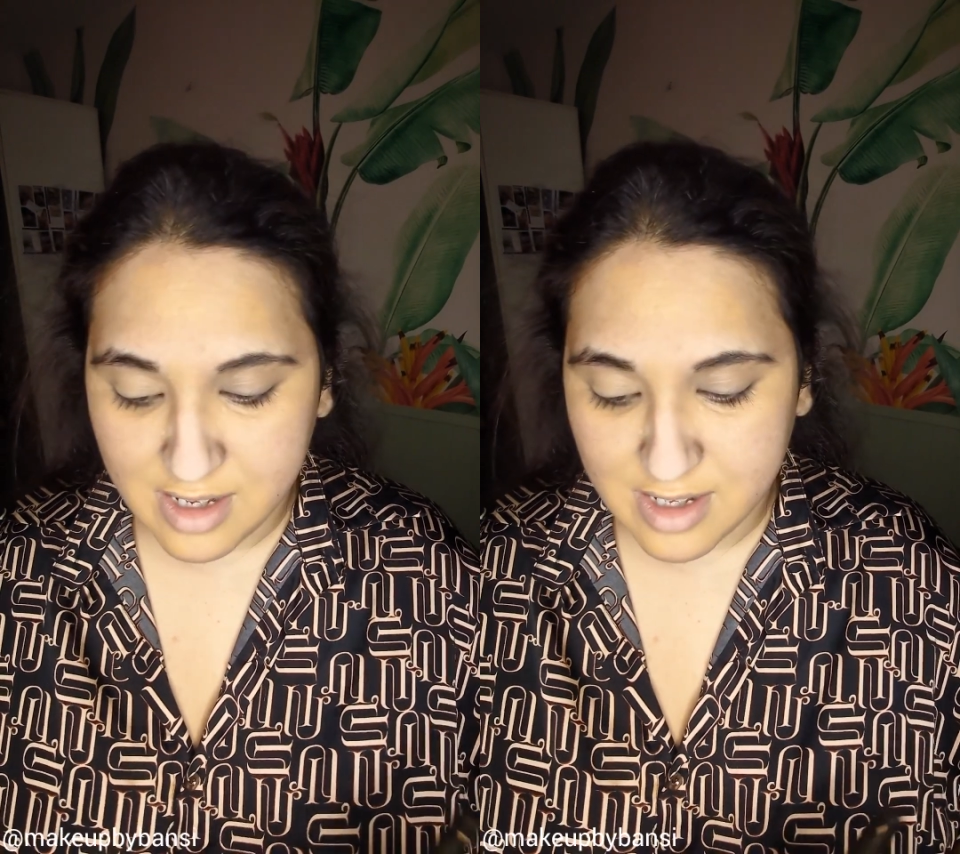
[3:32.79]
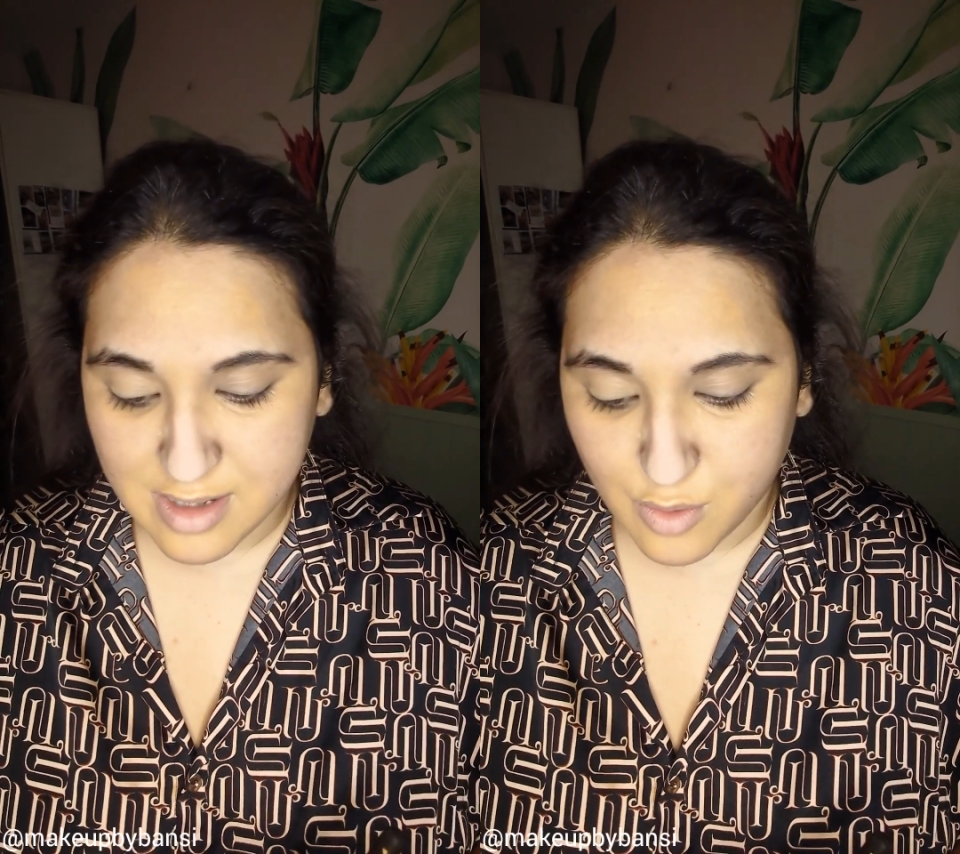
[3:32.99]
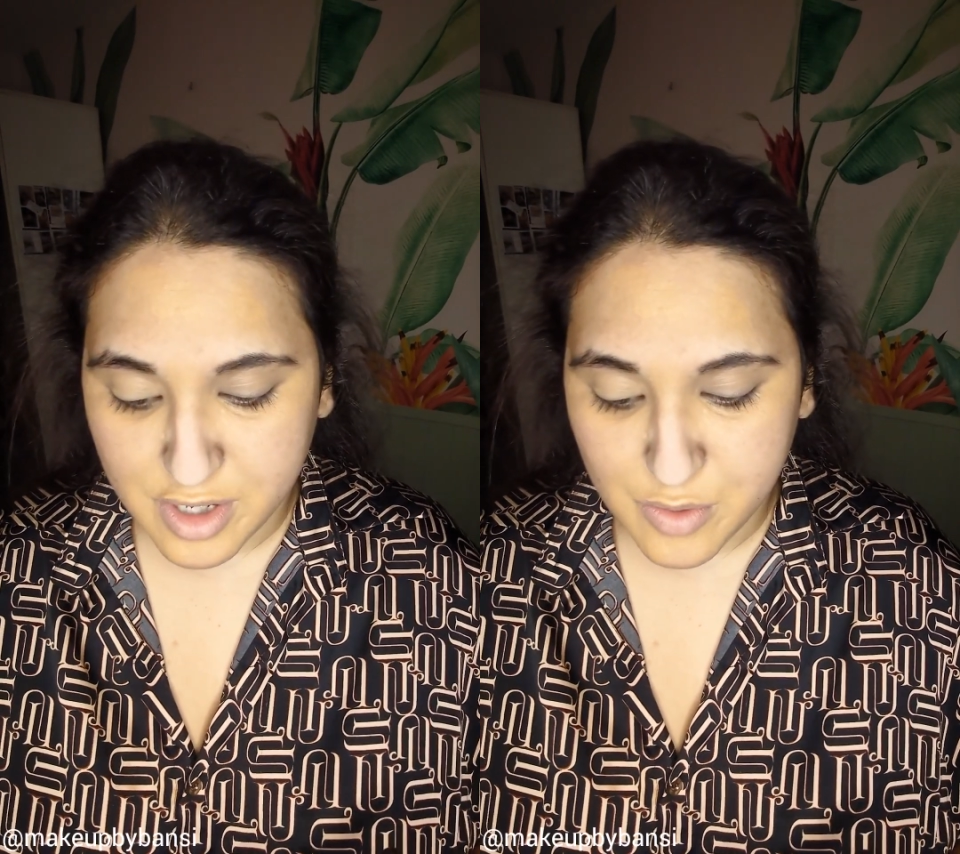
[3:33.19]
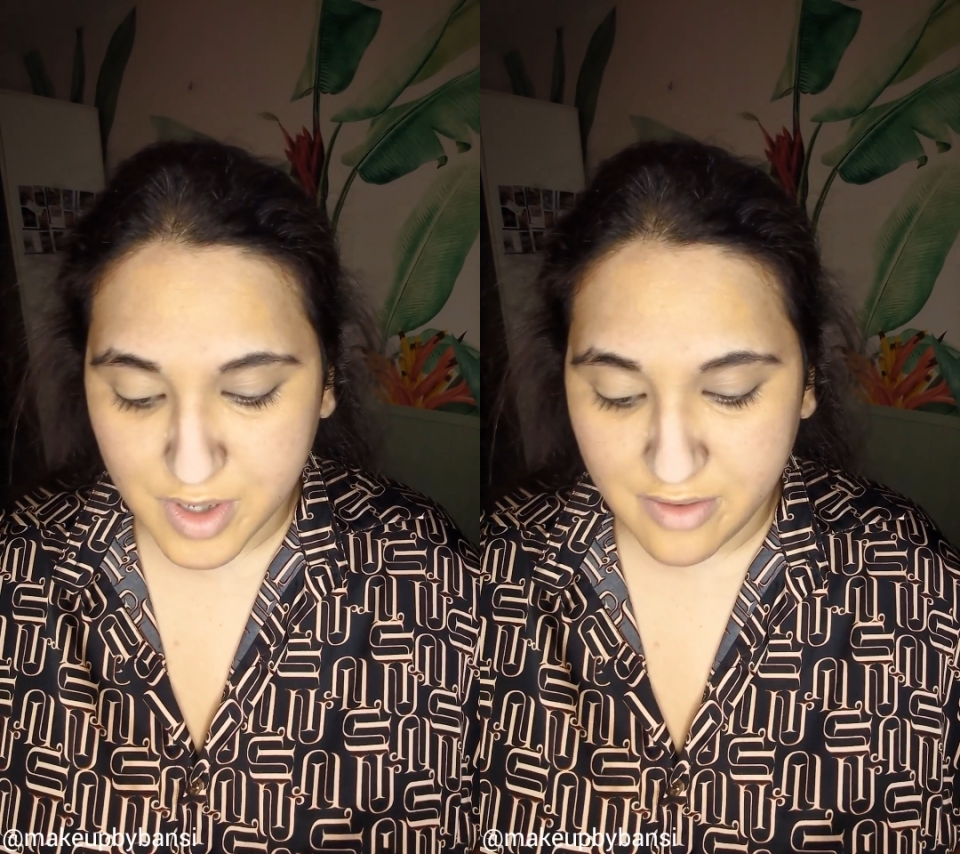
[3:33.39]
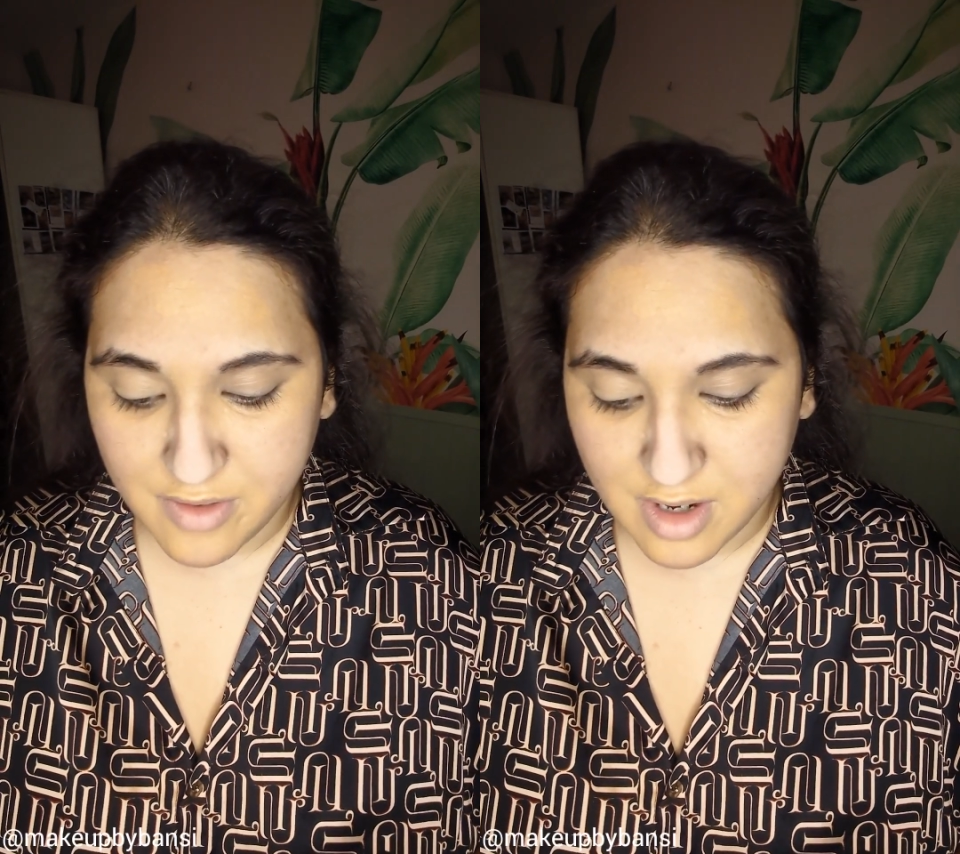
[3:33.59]
It's going to
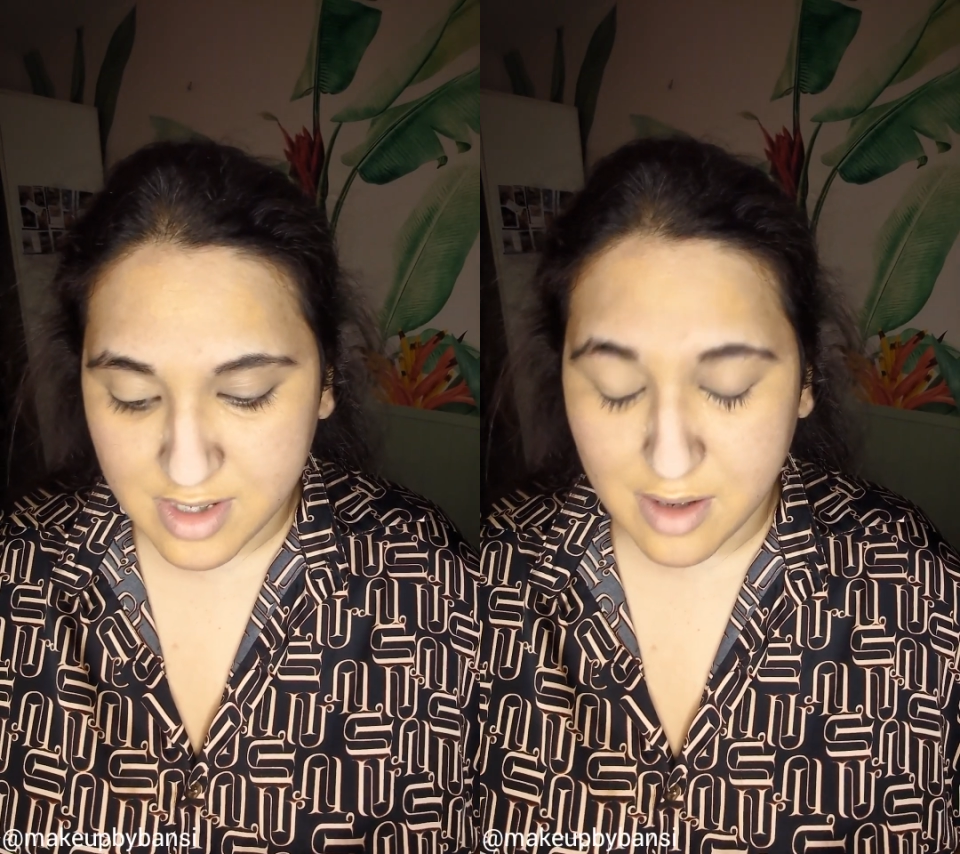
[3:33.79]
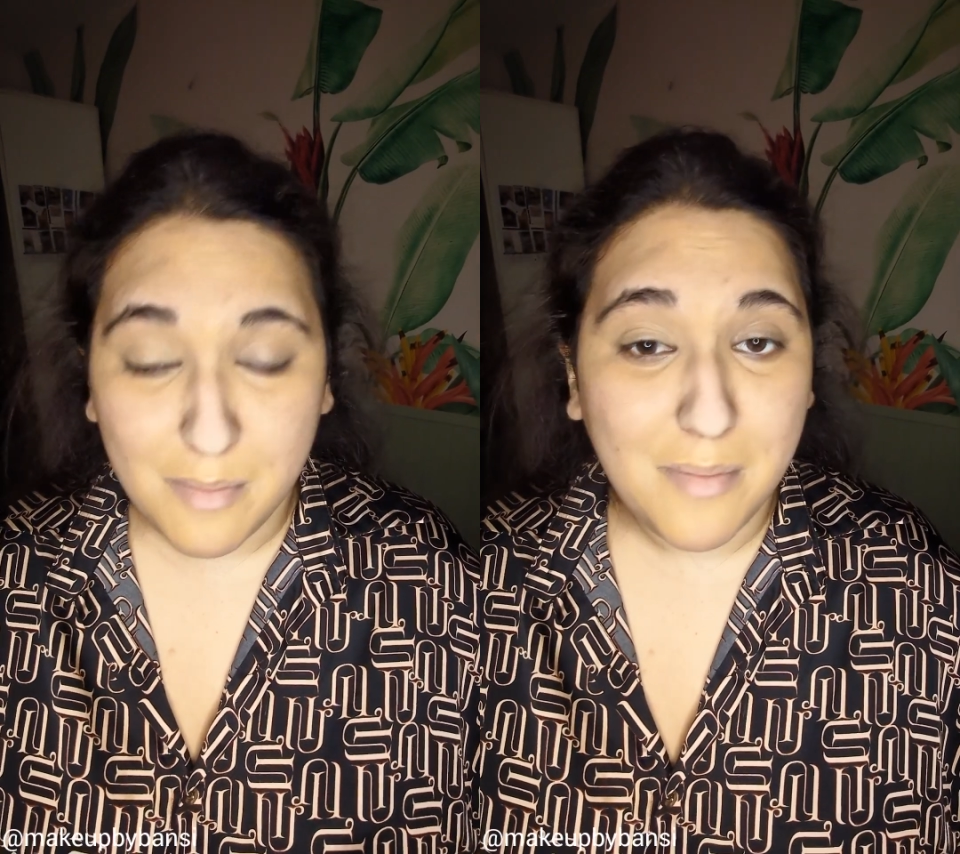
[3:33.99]
give us a